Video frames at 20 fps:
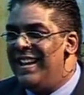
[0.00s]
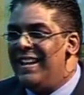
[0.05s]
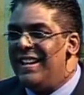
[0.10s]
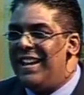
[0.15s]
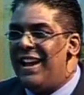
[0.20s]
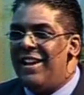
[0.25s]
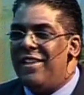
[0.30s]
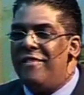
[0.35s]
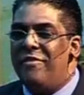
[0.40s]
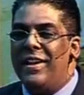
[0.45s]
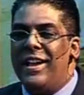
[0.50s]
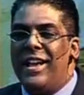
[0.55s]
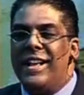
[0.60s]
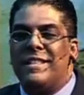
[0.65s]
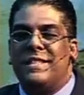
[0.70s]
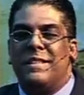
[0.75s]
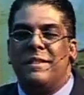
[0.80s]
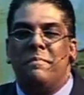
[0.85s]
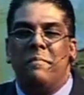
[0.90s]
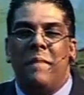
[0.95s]
Now, if he
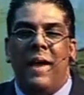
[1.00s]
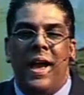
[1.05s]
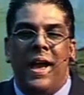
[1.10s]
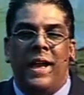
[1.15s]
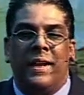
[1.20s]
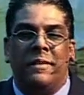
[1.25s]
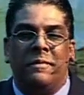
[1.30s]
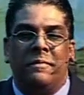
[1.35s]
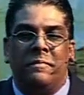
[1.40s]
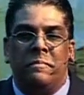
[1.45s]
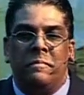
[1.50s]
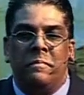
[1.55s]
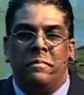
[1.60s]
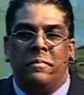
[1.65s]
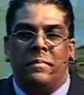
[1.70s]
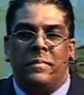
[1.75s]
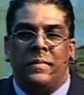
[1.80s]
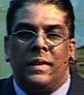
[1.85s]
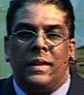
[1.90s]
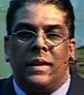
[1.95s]
gets a man
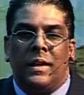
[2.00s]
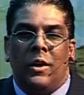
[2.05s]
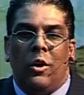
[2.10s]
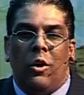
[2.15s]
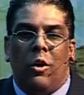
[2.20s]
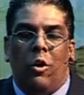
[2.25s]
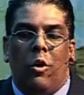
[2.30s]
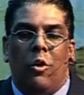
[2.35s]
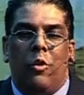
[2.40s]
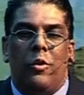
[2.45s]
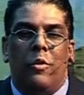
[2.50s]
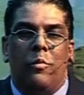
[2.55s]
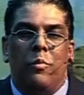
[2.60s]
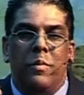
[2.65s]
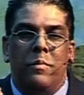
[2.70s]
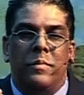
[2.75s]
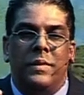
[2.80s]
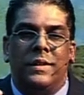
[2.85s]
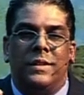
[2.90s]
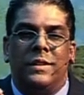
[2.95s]
or a
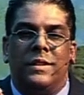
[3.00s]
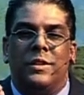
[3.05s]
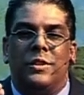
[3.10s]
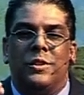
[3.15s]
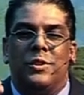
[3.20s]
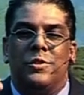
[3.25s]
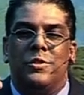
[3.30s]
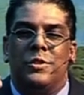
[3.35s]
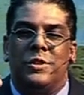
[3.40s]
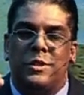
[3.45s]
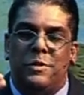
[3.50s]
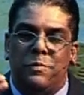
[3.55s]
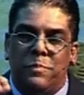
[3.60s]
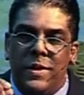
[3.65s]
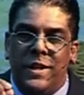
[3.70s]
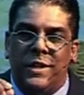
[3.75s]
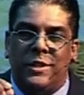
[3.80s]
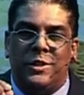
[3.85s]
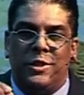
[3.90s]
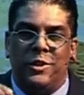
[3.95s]
woman to
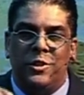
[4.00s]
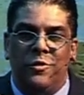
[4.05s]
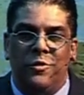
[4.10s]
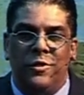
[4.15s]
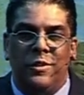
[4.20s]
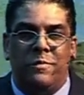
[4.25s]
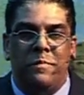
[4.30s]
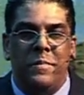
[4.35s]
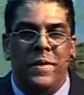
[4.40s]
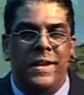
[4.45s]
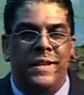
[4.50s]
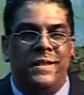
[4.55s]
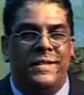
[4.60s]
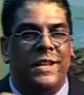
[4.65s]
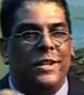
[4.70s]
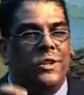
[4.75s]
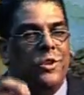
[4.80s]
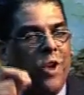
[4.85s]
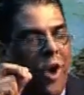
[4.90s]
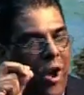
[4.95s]
speak to you, it means
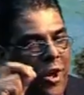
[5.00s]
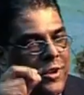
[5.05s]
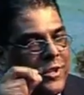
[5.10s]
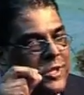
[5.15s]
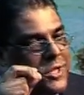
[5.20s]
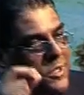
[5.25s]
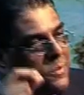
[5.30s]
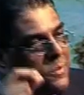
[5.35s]
that God is